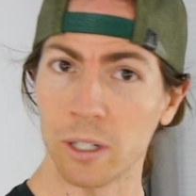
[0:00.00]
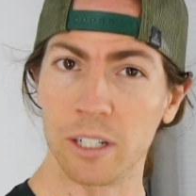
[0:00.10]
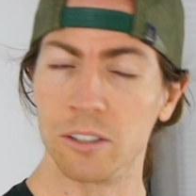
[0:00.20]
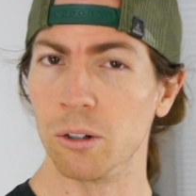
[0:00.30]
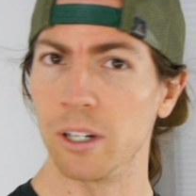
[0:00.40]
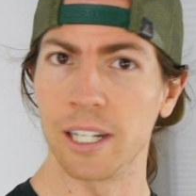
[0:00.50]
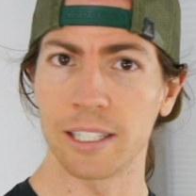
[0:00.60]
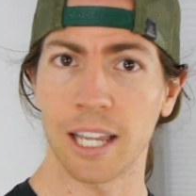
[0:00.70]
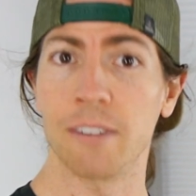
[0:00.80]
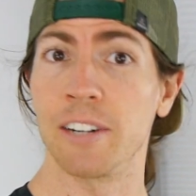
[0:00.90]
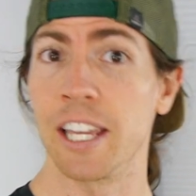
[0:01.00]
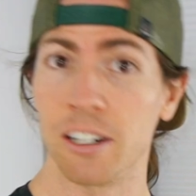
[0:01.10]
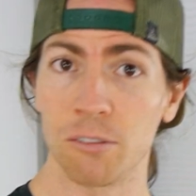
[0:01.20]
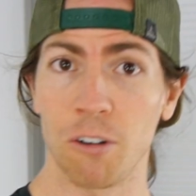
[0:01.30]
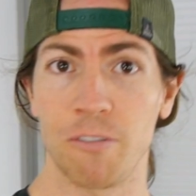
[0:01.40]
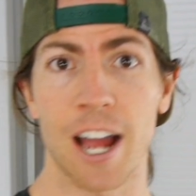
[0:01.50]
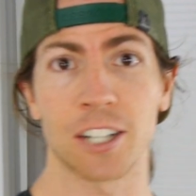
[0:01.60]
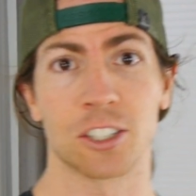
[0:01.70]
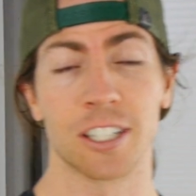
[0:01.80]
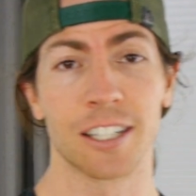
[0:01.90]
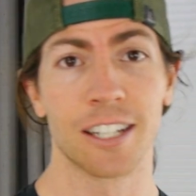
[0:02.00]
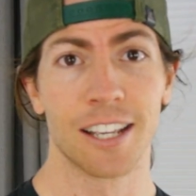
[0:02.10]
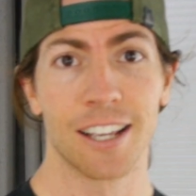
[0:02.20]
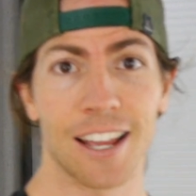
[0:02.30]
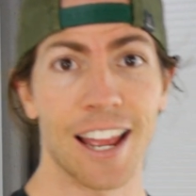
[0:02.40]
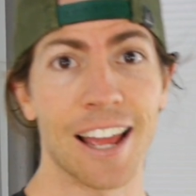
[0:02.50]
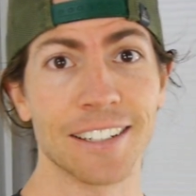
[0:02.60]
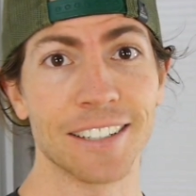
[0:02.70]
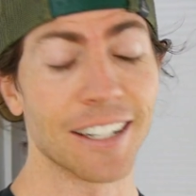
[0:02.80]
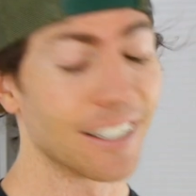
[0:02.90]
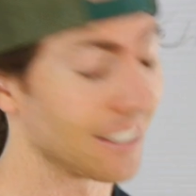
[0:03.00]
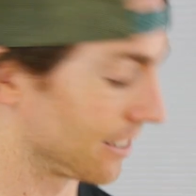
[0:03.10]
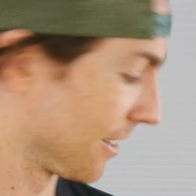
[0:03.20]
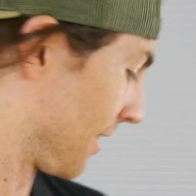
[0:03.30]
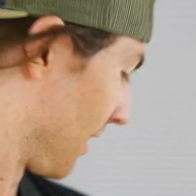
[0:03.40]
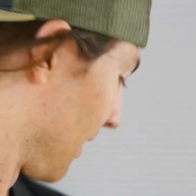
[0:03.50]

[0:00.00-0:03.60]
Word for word: We're gonna do it in kind of an interval fashion and uh,